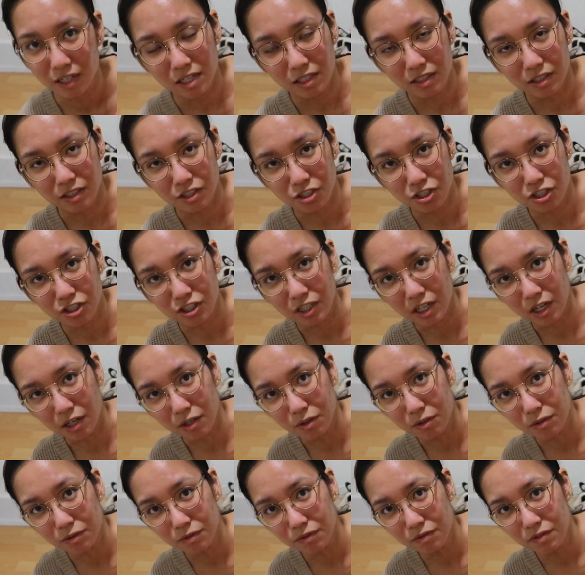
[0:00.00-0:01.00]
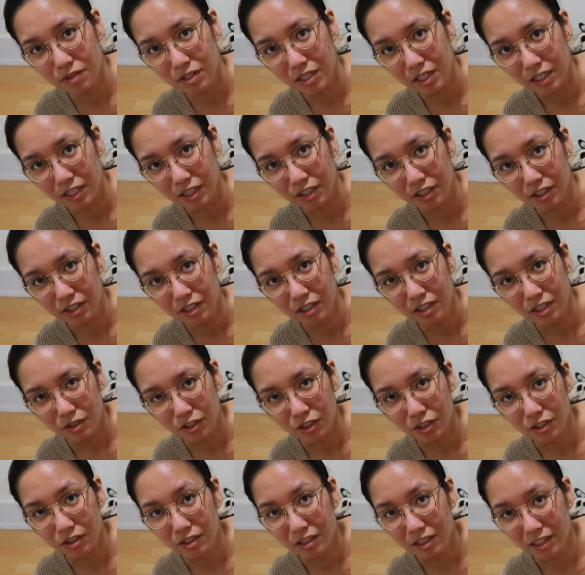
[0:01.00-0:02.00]
the shelves here,
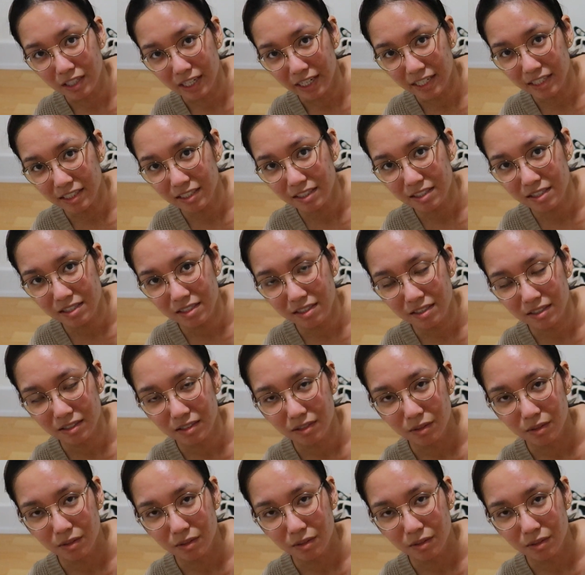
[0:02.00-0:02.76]
turn the legs